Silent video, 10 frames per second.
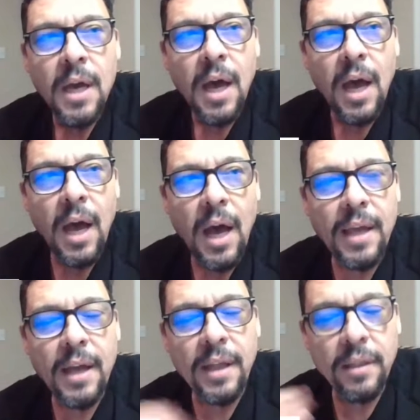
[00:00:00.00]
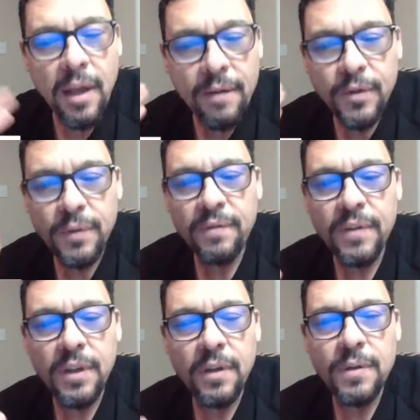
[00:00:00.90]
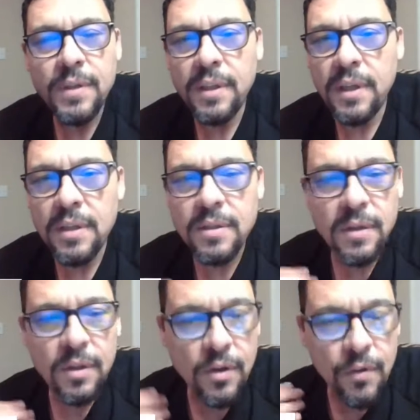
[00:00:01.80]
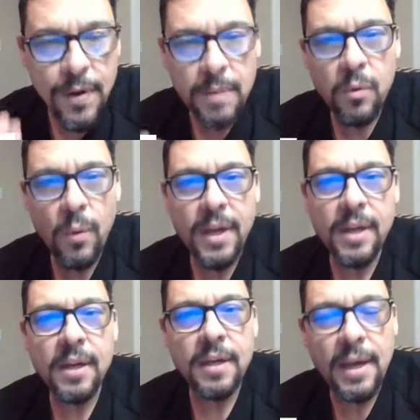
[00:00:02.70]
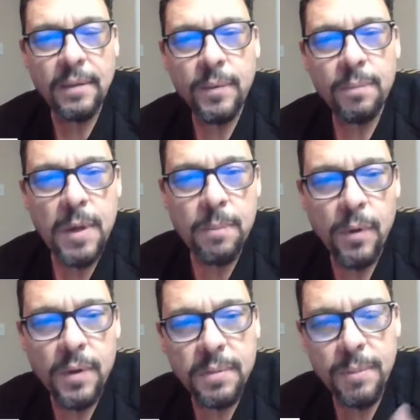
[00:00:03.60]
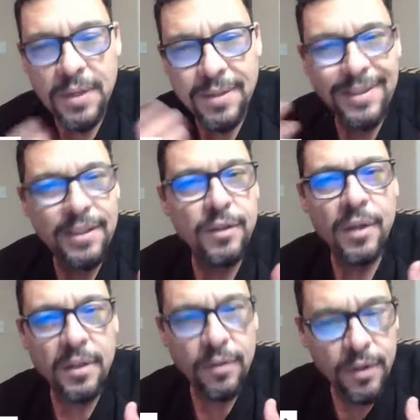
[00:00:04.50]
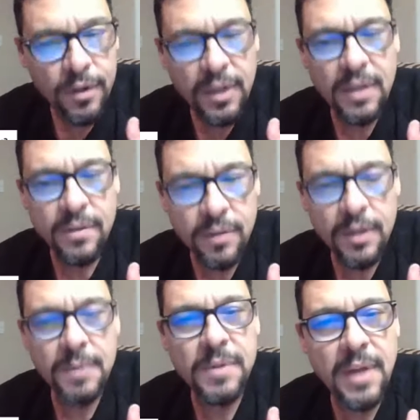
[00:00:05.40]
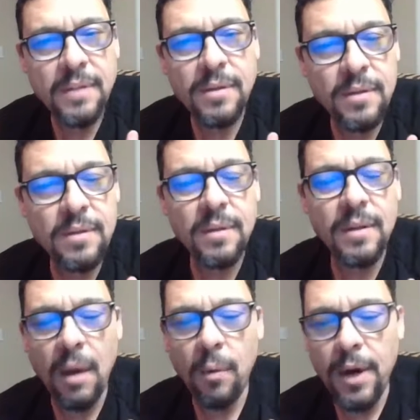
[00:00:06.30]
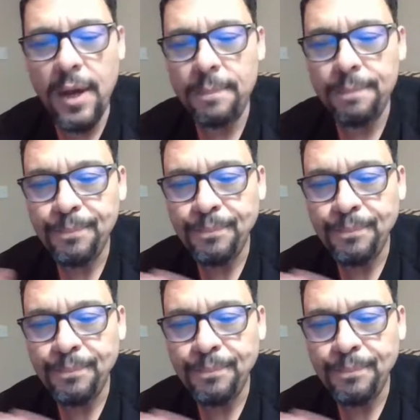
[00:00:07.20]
I love doing videos. I think it's an incredible way to connect with people, especially in the unique circumstances that we're in.